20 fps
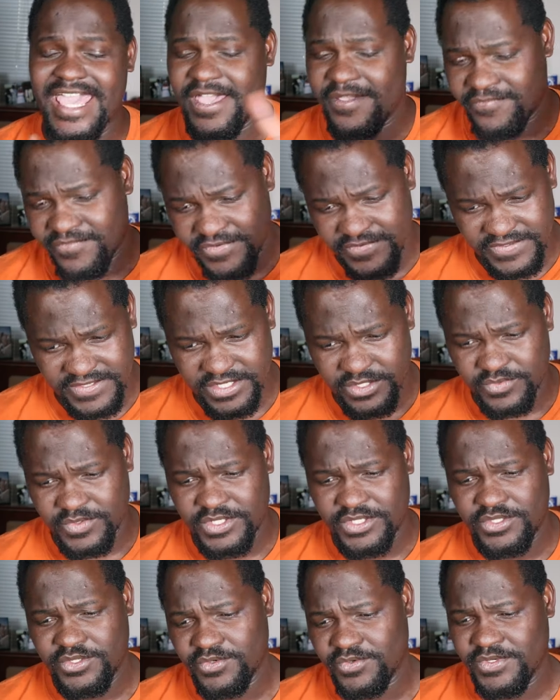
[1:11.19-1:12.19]
everything
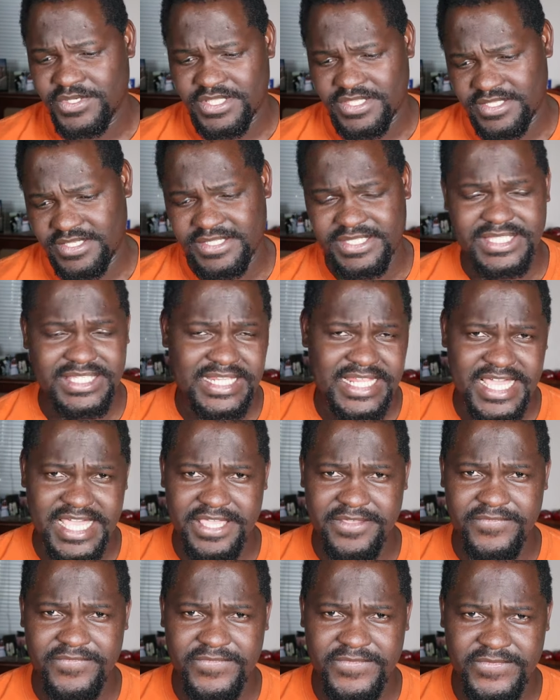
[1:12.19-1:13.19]
we do in this
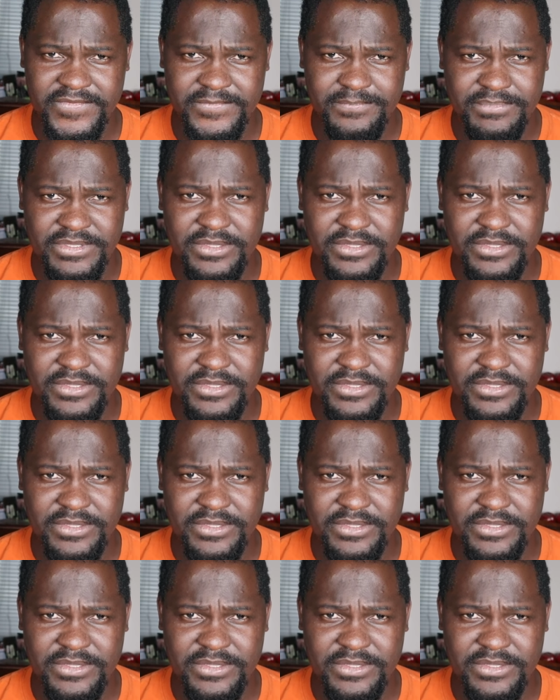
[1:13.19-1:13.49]
life.